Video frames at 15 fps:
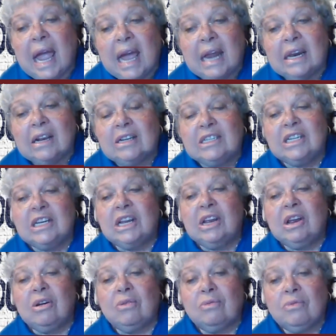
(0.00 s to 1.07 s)

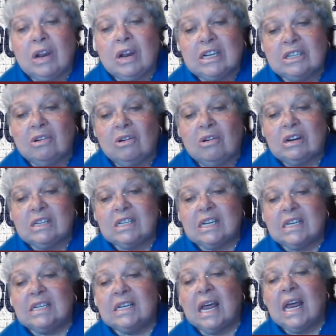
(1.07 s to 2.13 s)
energy,
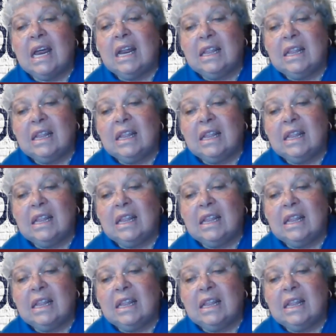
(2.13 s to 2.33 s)
resources.